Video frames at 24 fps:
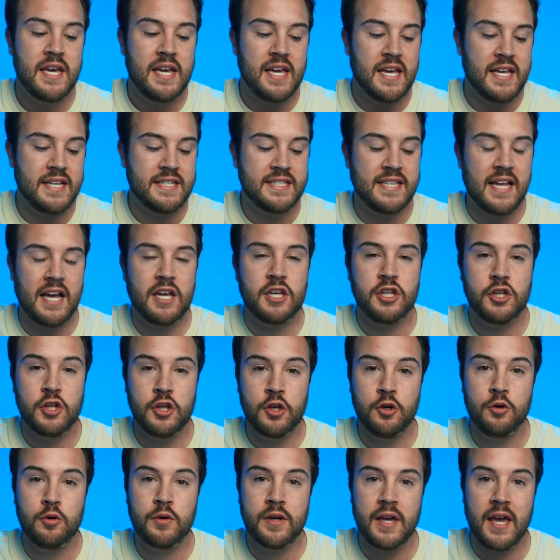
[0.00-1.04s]
is that
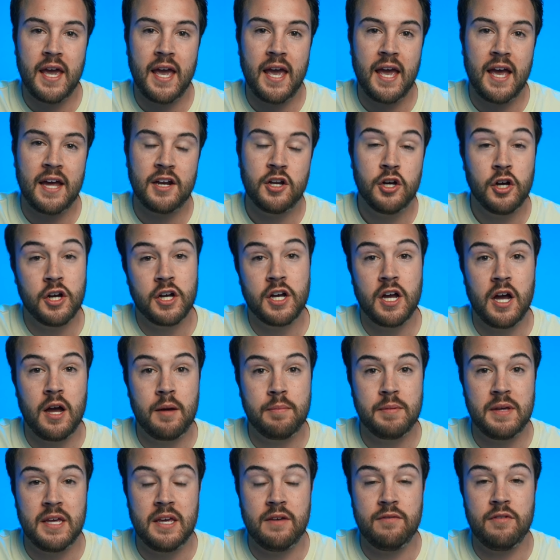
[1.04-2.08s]
you can hook
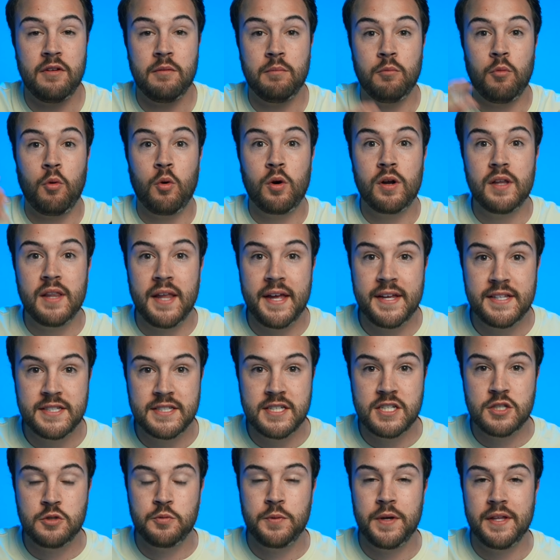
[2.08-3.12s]
up even more
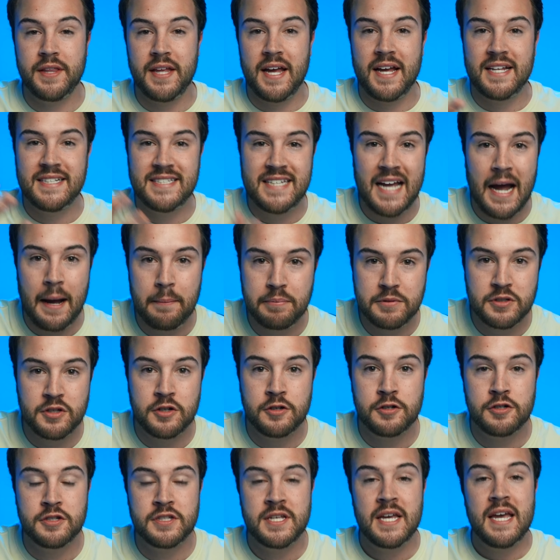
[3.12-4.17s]
lenses with
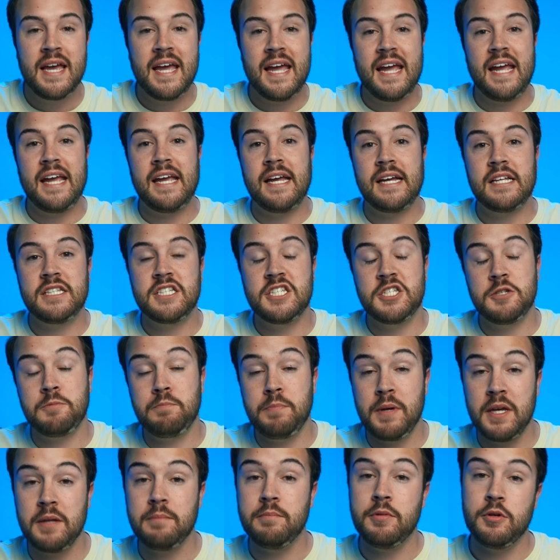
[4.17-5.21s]
adapters and speed